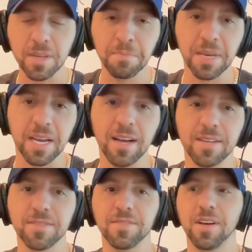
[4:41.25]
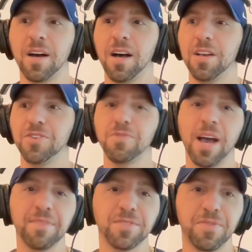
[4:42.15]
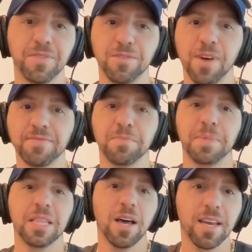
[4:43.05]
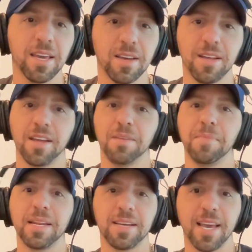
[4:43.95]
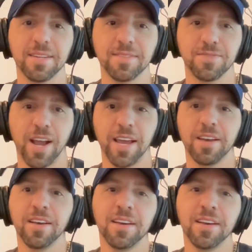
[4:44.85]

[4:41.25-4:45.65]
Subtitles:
because you have to be lucky in many cases, right?